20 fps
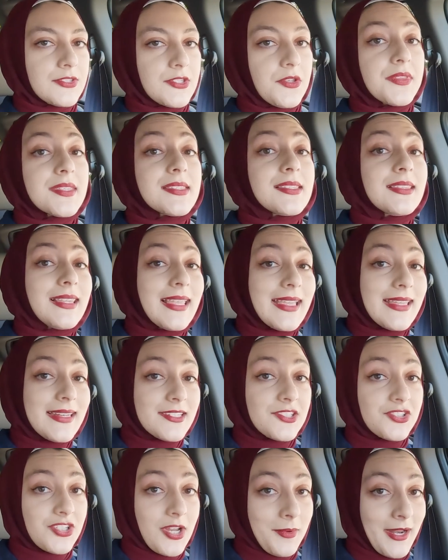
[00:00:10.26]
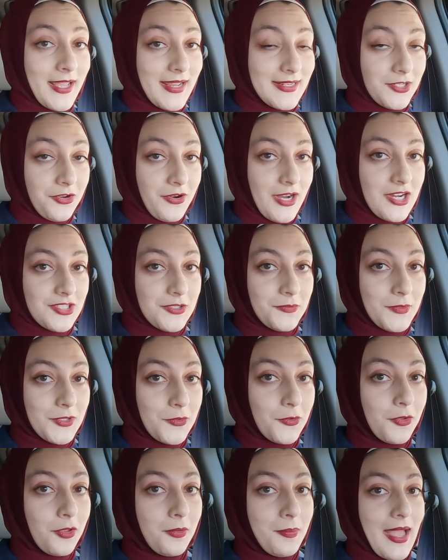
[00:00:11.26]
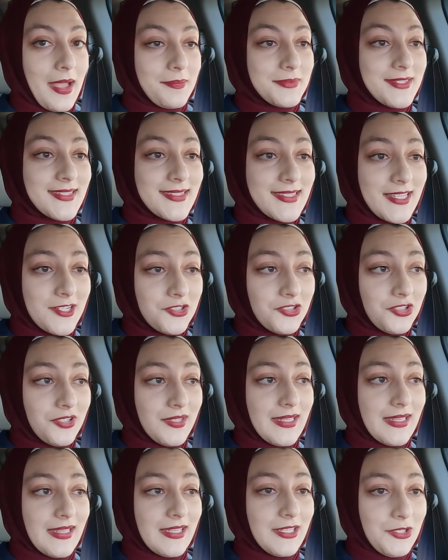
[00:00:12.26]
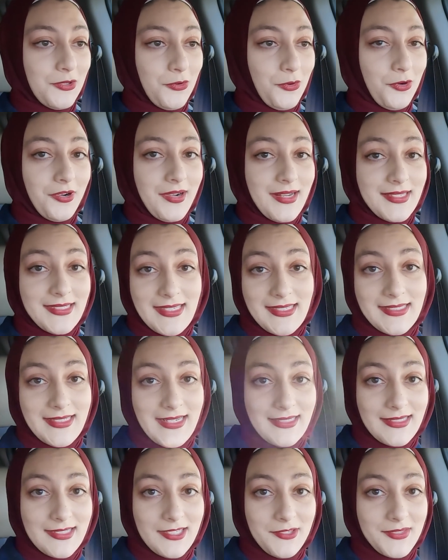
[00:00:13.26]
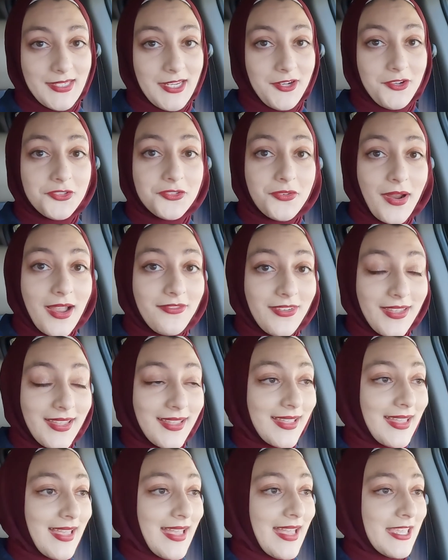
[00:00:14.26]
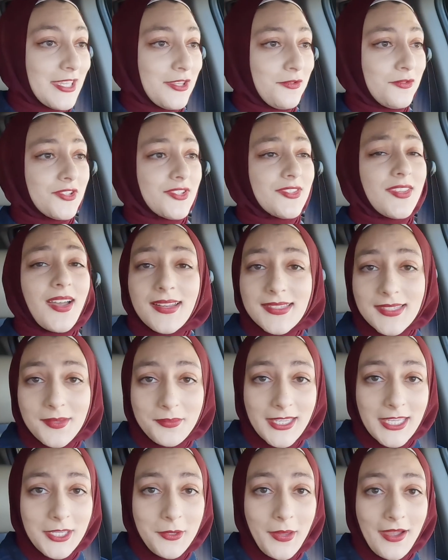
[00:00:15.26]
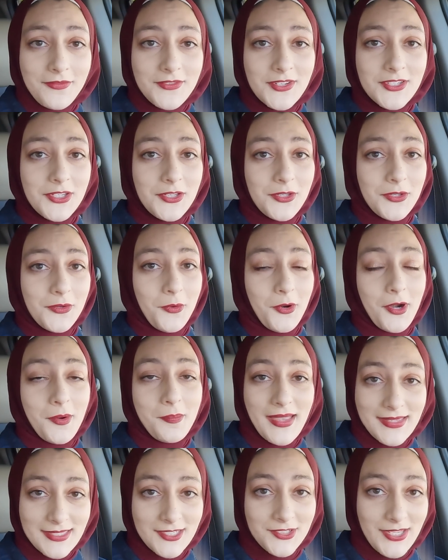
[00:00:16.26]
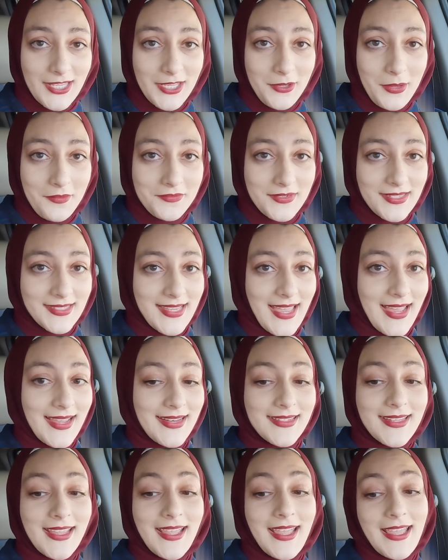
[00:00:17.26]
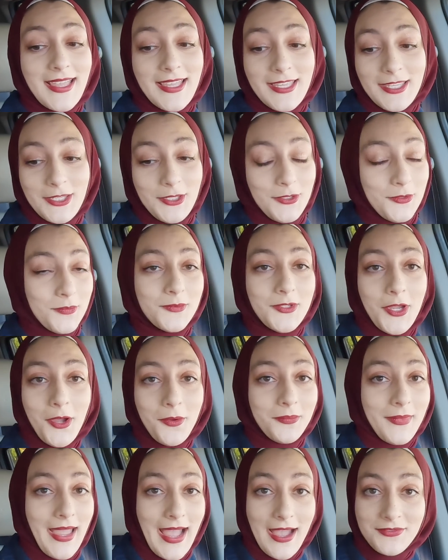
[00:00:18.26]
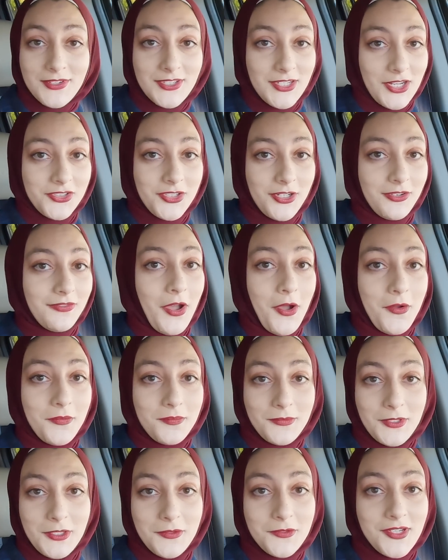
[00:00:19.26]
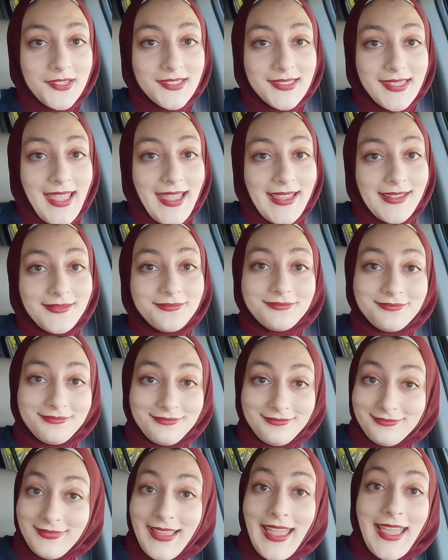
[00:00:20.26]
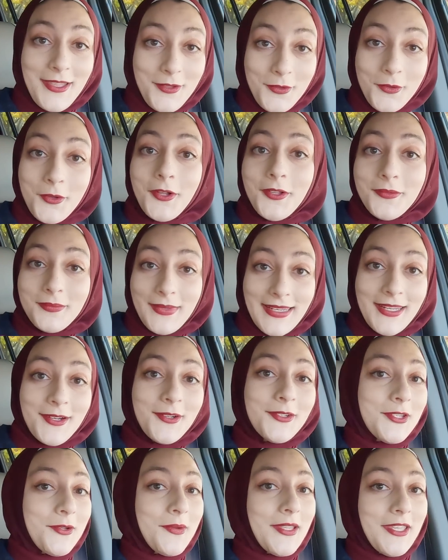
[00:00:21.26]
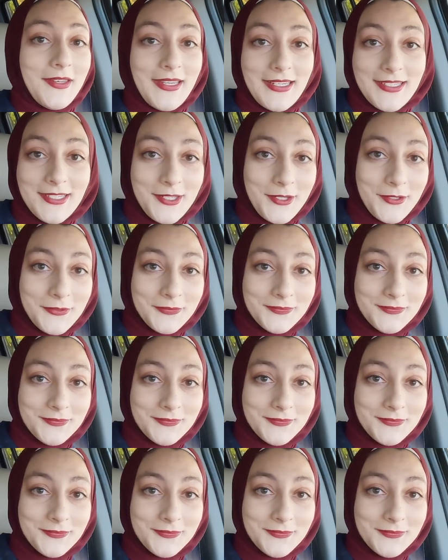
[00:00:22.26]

So this latest Gemini integration with Google Maps is essentially your assistant. So say you're driving, you just thought of something you have to do or a message that you have to send. You don't have to touch your phone. You just say, "Hey Google," and it'll do what you need to do.